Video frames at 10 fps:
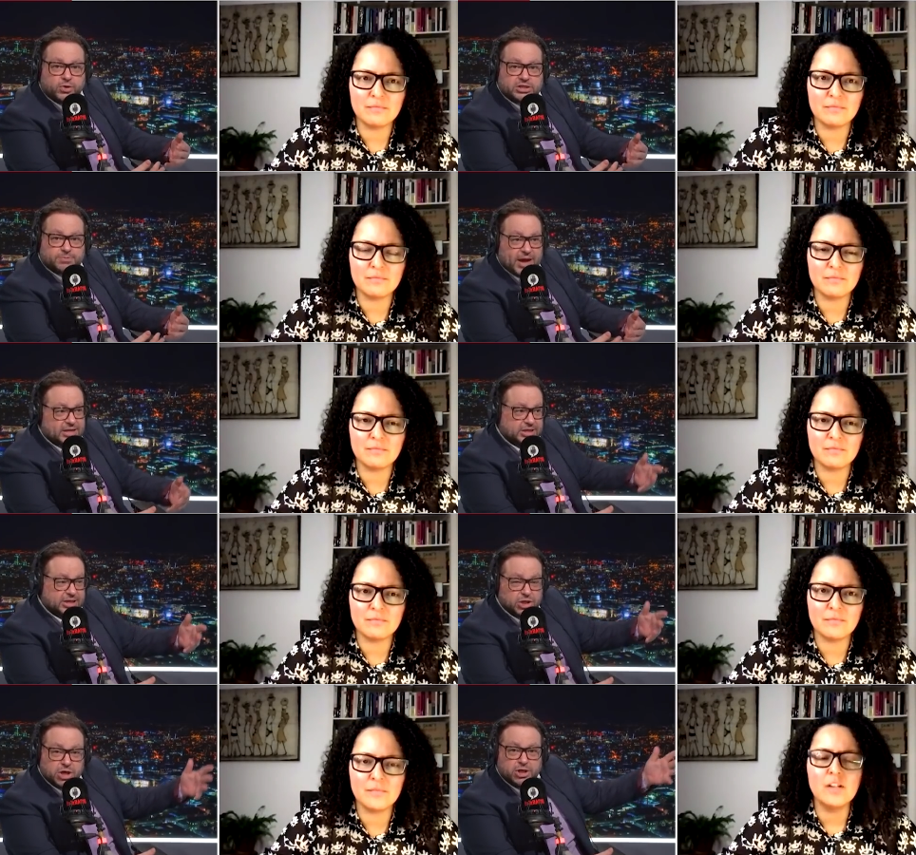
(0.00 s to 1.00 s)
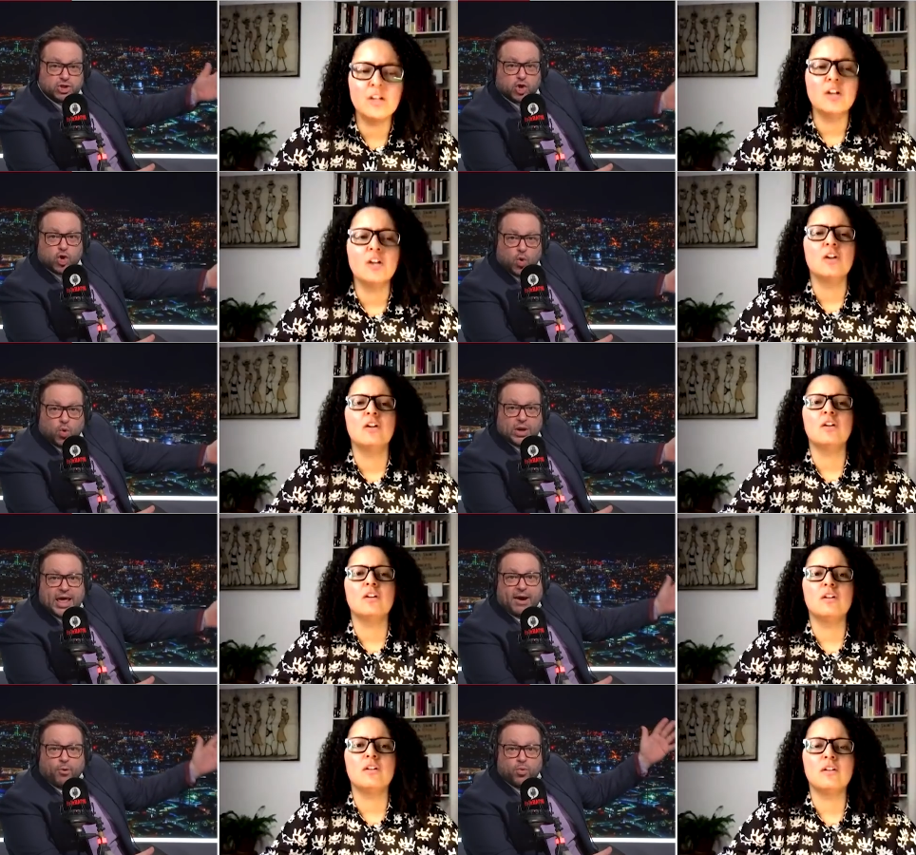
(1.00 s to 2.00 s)
Speaker 1: expected to call
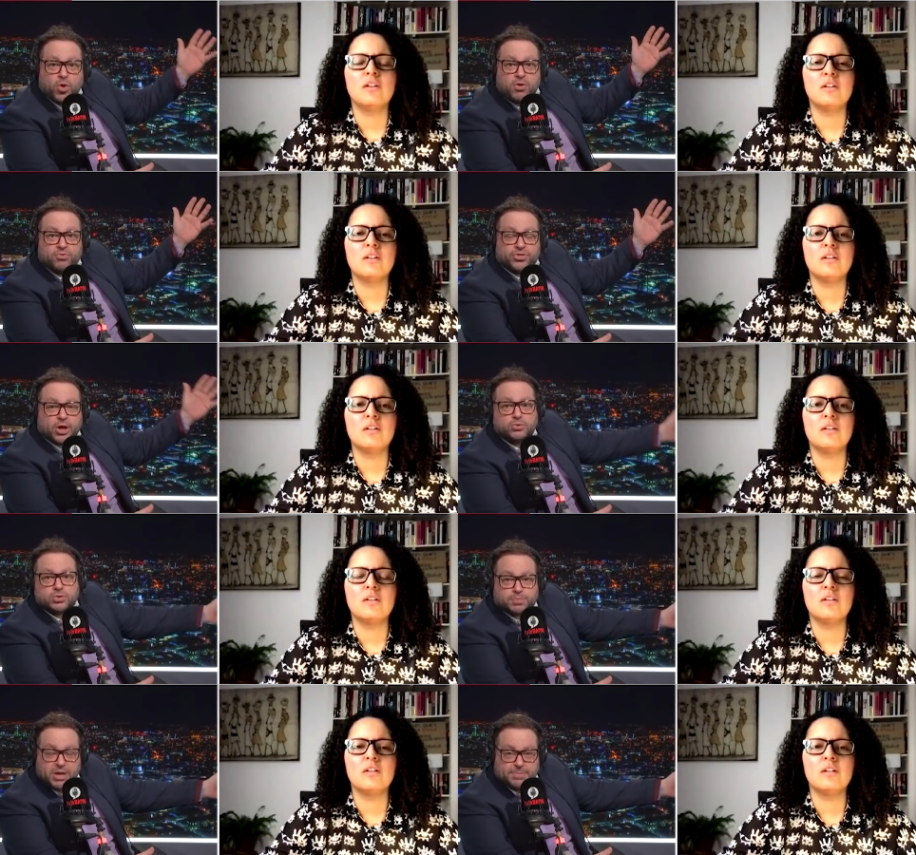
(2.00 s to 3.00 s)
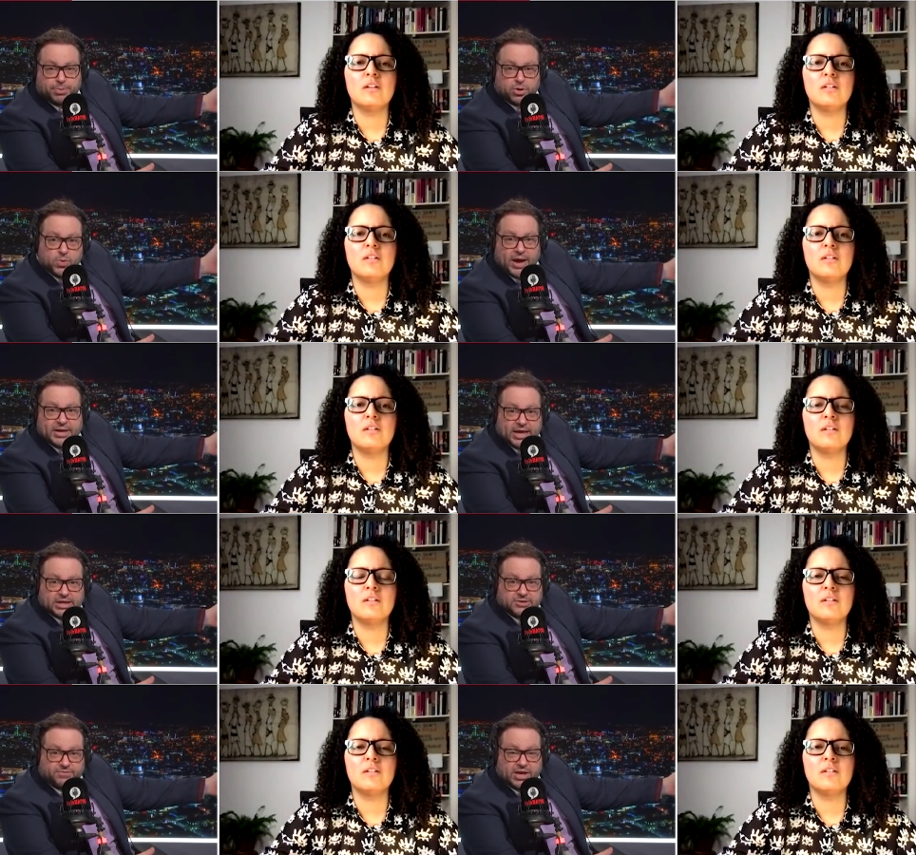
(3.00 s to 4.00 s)
out those people who act
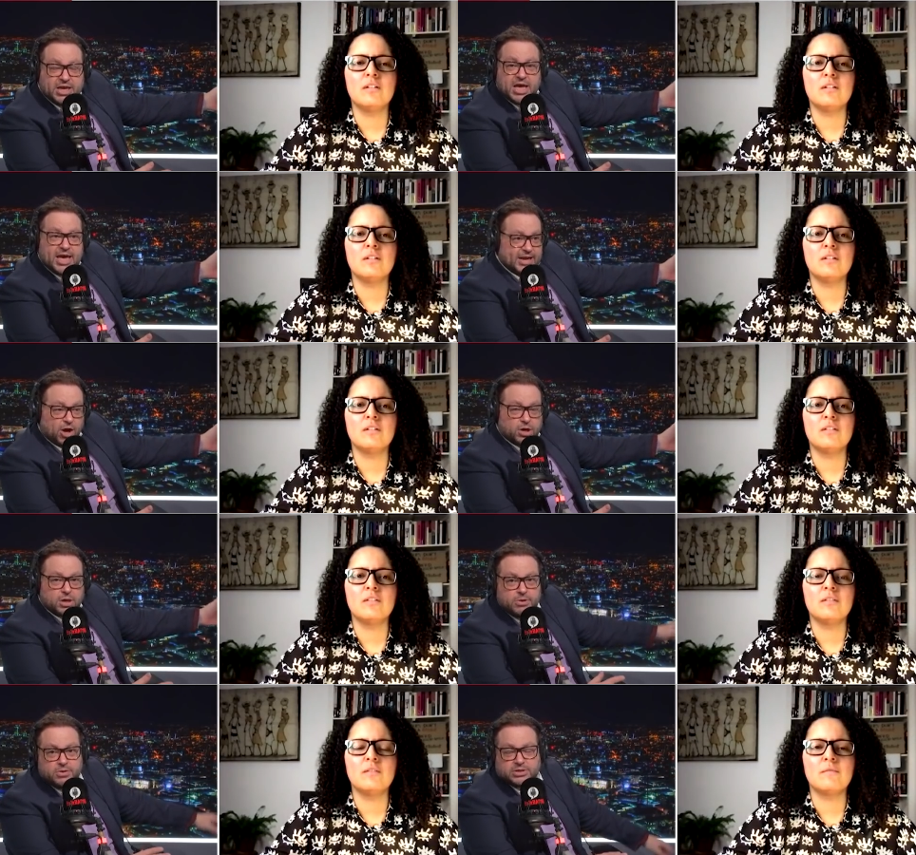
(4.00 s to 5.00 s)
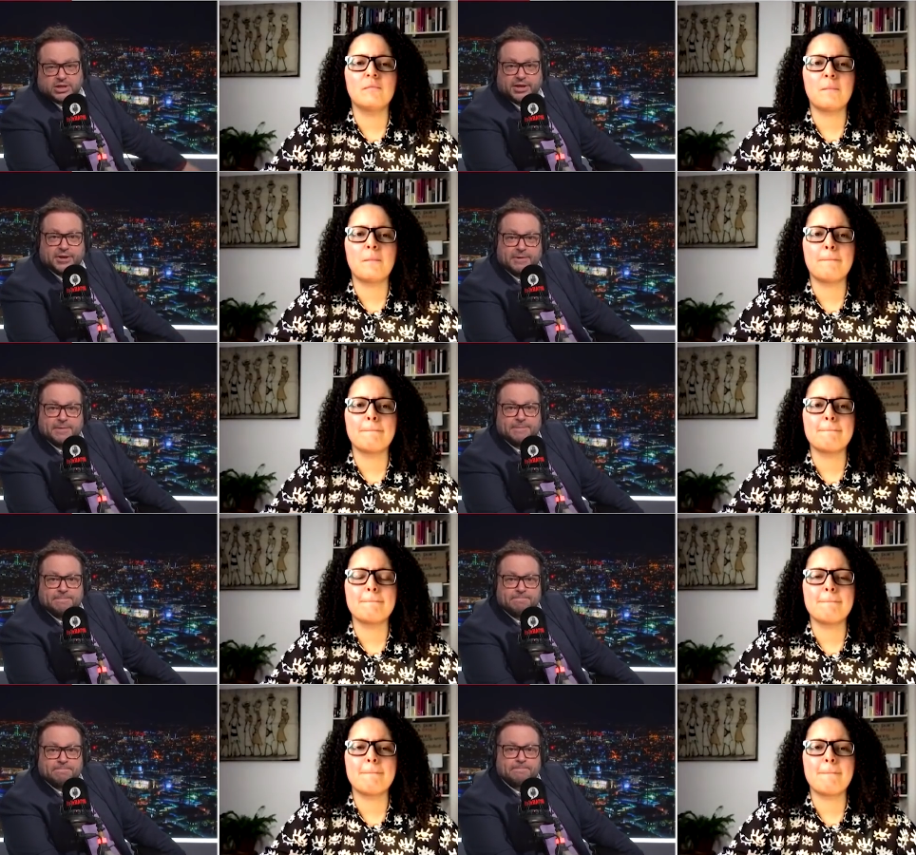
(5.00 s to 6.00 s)
negatively in our community.
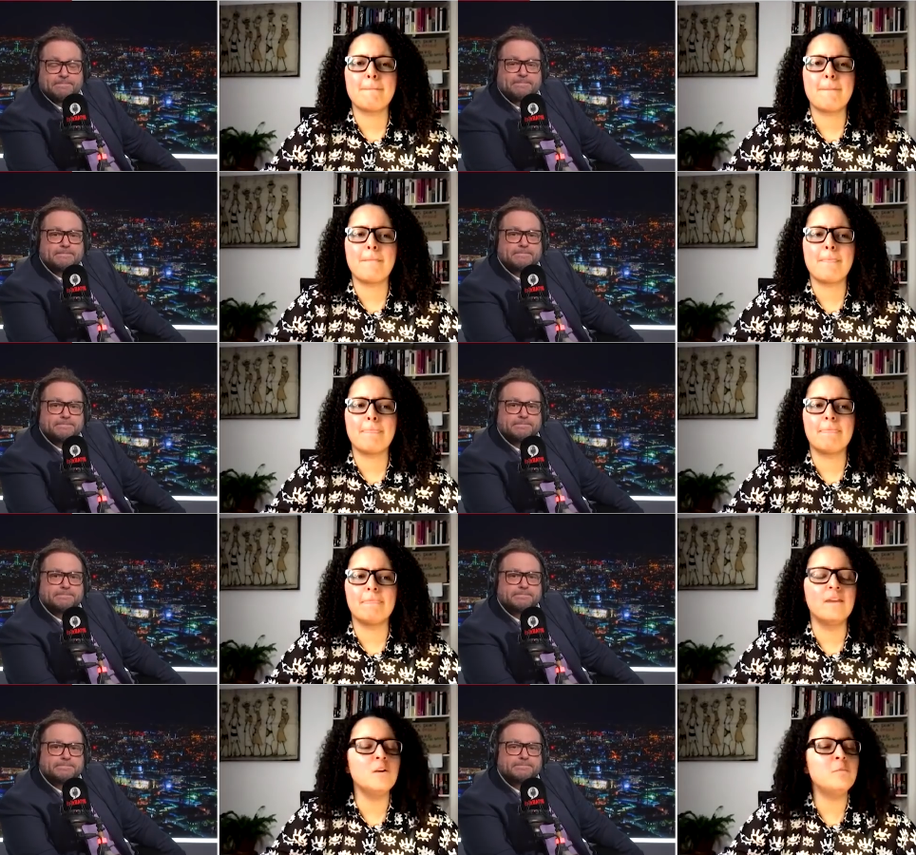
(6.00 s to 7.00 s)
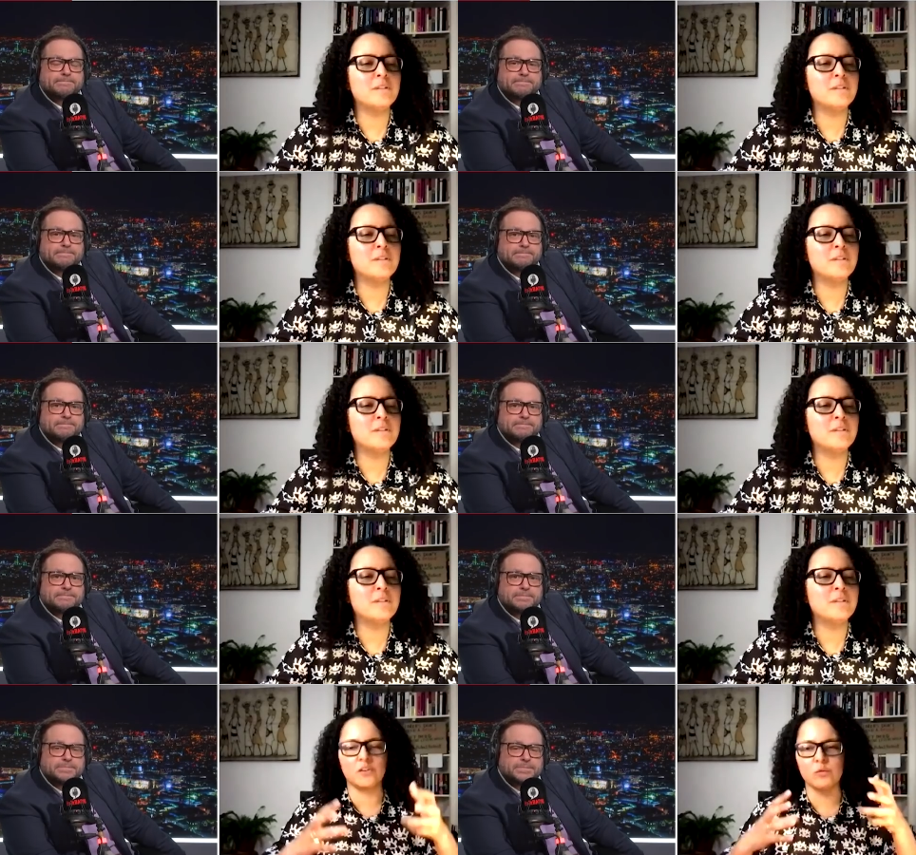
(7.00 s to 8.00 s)
Speaker 2: No, but it is about power because the
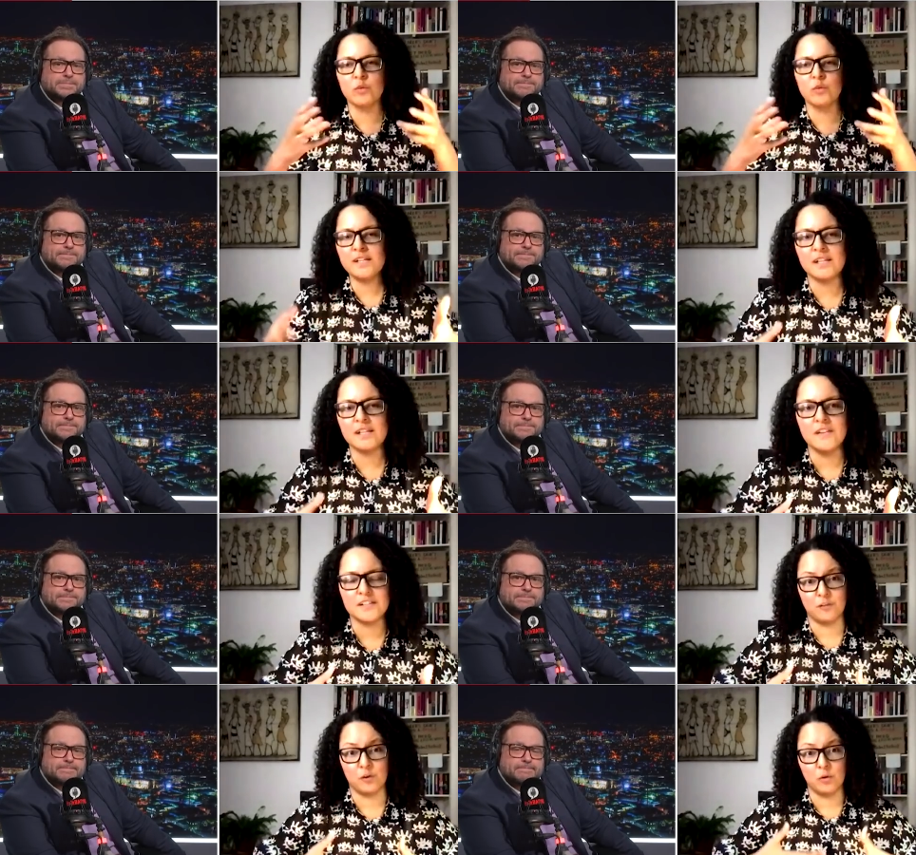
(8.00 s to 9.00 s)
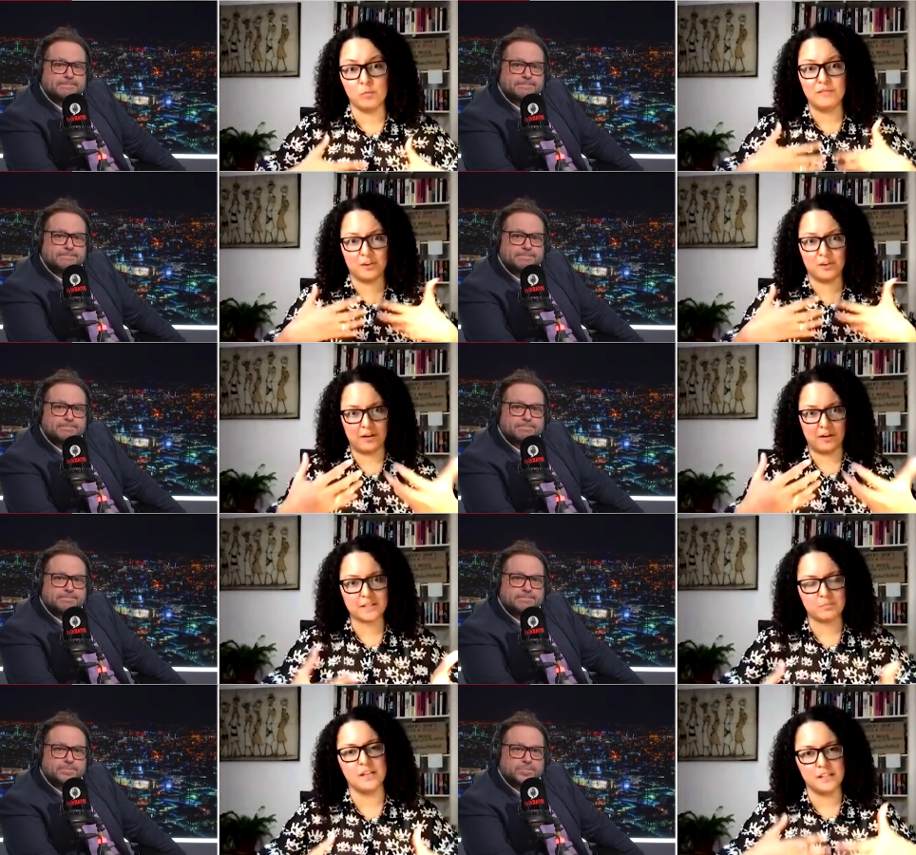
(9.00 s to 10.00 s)
reason this form of harassment is so
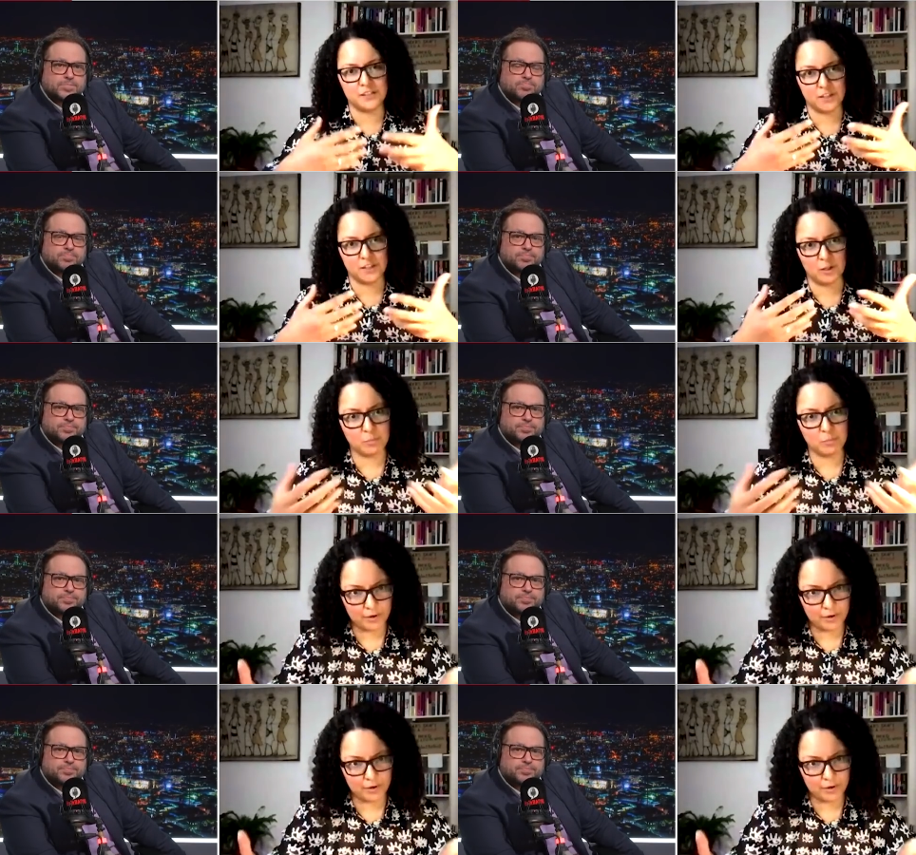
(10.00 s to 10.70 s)
prevalent, is so